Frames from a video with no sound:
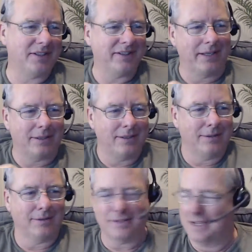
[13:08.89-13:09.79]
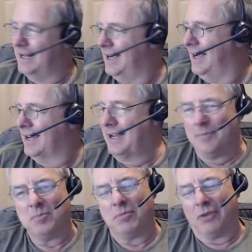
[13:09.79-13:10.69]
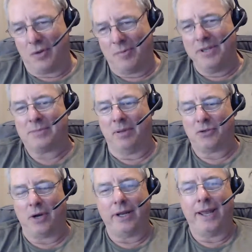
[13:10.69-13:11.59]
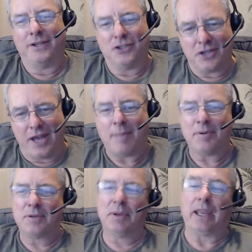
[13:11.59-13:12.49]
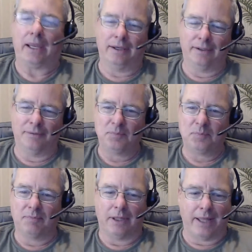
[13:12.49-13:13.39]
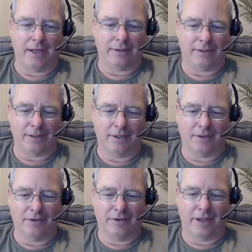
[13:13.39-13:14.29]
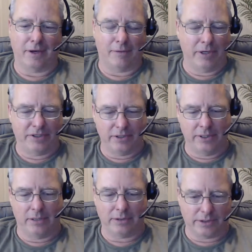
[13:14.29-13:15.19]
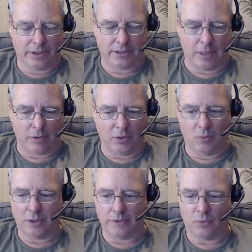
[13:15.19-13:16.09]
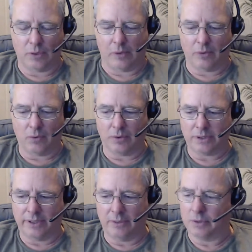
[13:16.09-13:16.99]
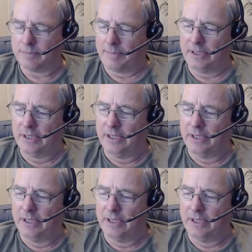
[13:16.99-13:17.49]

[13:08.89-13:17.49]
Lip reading: So I'm in this place, right, and it just happened to be that everybody's sitting down to a 6-hour course, 4-hour course, I think it was maybe,